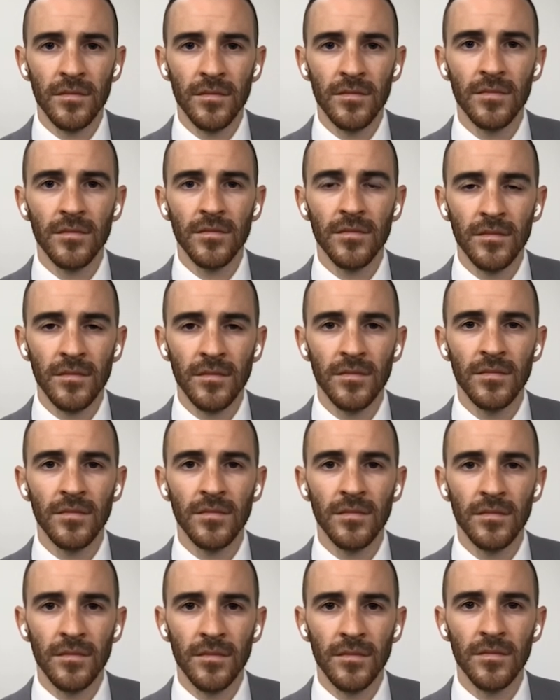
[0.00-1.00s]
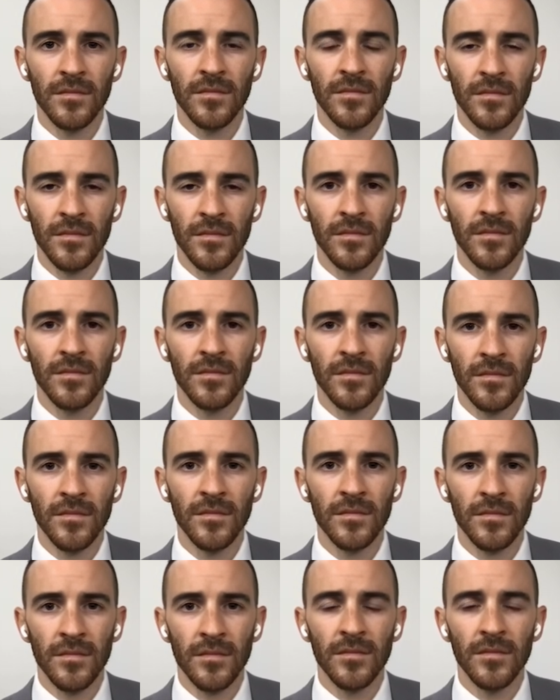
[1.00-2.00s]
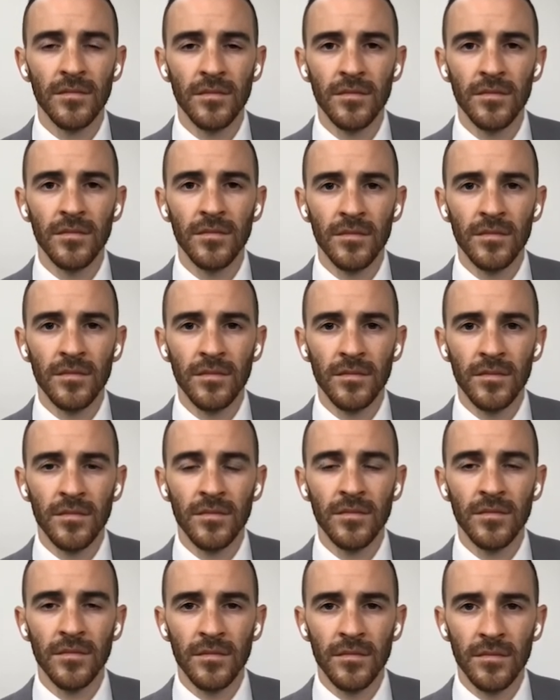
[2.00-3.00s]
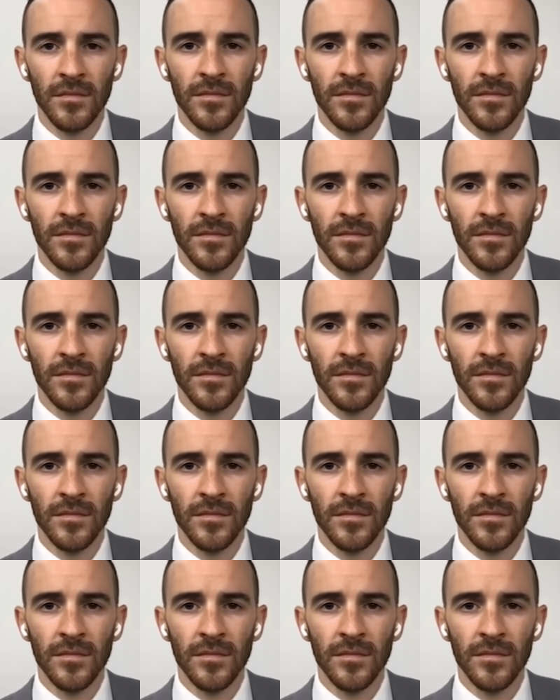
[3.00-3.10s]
[no speech]